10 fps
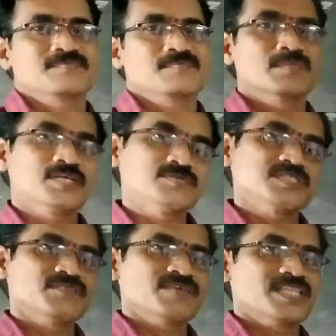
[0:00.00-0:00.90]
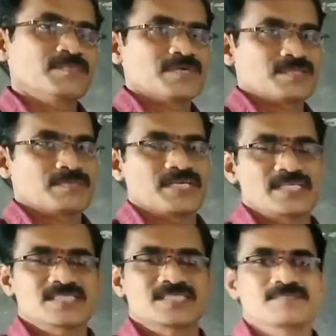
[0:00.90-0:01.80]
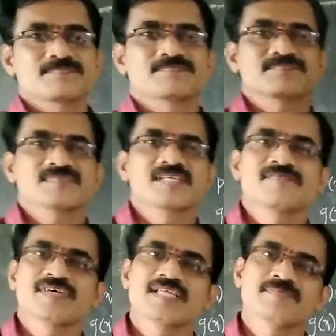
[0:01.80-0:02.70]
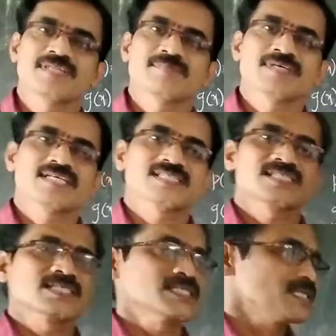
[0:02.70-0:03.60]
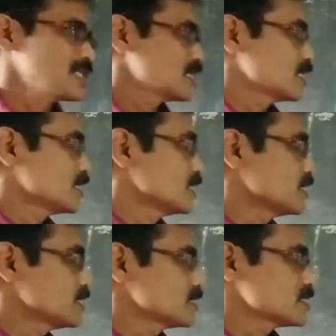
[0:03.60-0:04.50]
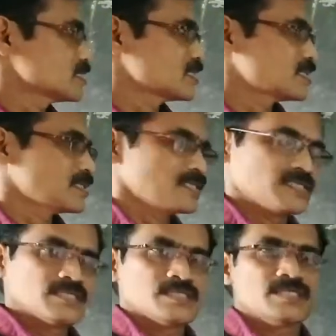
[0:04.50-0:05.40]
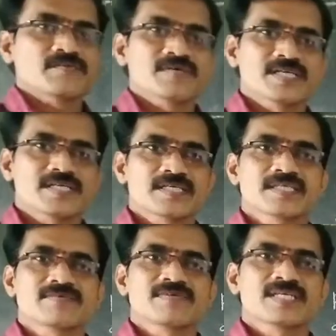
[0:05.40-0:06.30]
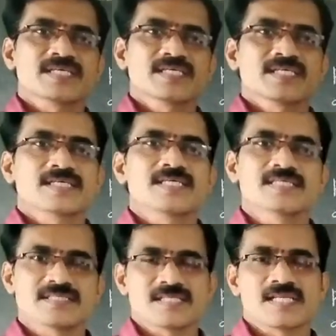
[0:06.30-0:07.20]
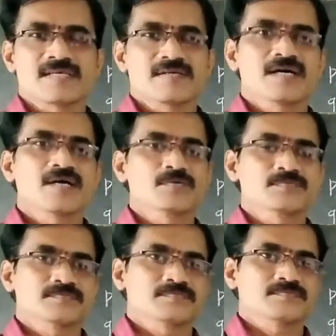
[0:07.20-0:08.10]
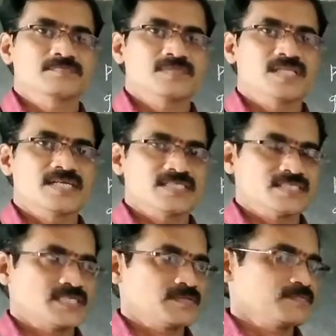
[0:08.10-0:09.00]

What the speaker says: By using Vedic mathematics. In Vedic mathematics it is divided very easy. How? Let us see.